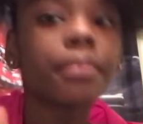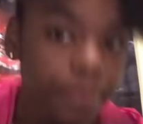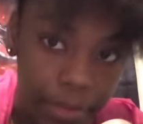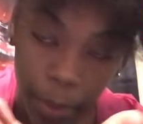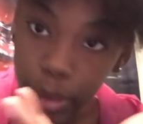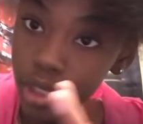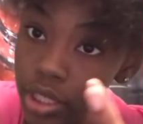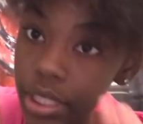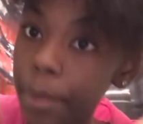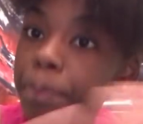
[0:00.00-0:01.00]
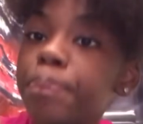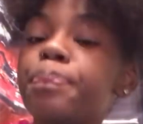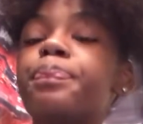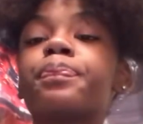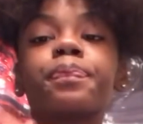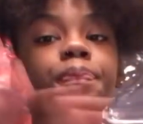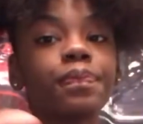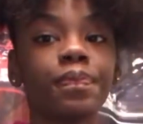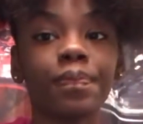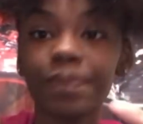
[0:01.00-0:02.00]
I want to talk to him.
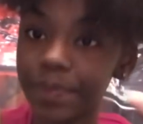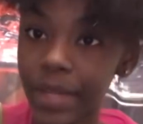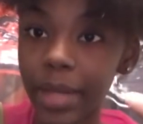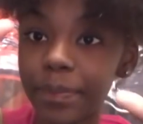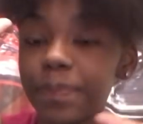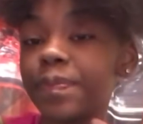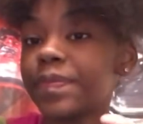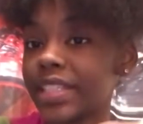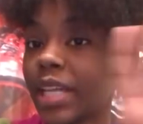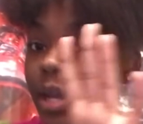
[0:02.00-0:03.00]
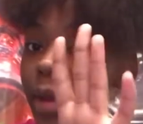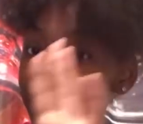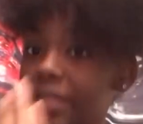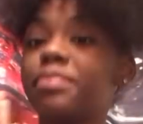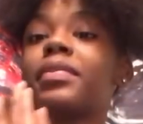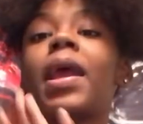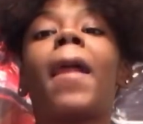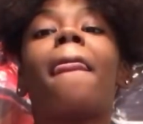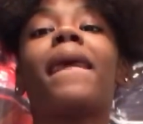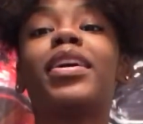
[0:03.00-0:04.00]
Okay, that's how that went.
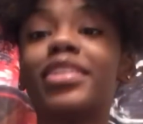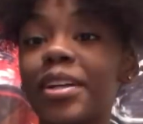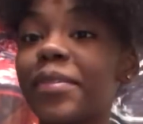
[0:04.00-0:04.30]
So